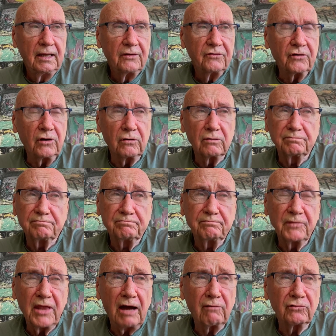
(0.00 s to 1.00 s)
So
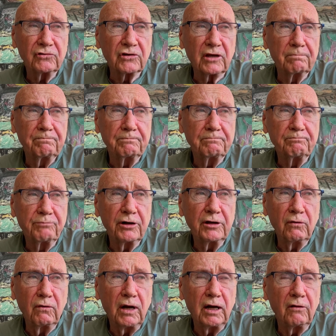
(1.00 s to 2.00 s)
that was
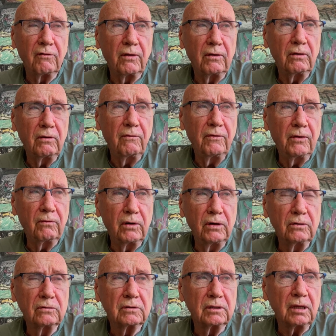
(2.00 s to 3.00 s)
pretty well the
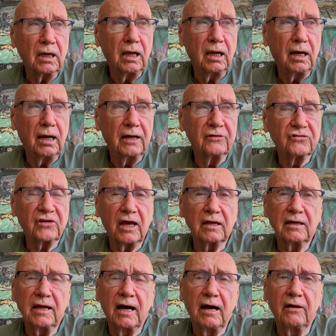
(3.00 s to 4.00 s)
route.
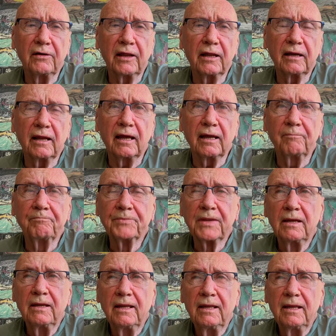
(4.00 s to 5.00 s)
Sat down and I
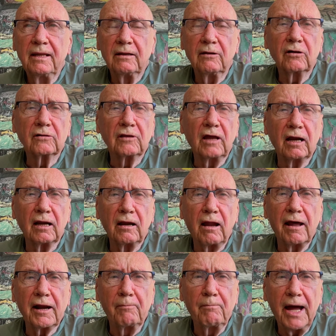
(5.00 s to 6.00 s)
looked at a
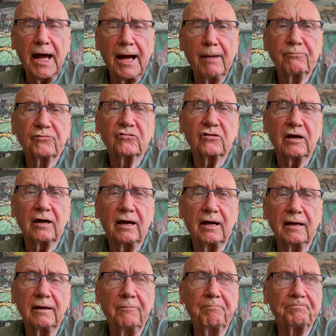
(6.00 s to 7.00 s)
lot of maps.
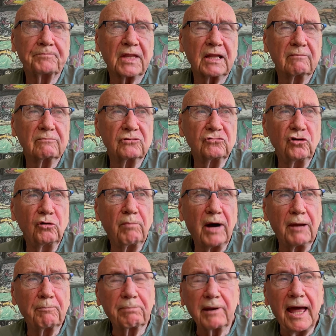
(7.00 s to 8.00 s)
I do
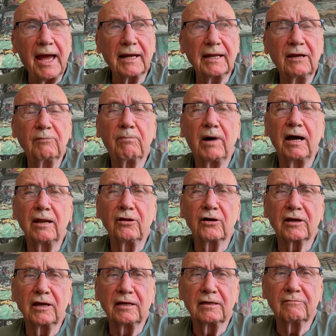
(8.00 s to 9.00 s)
my planning by
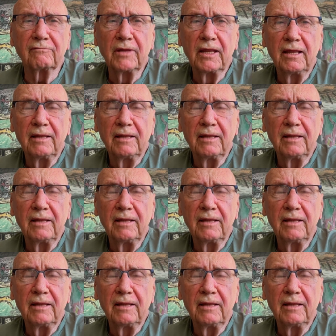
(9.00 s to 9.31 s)
looking.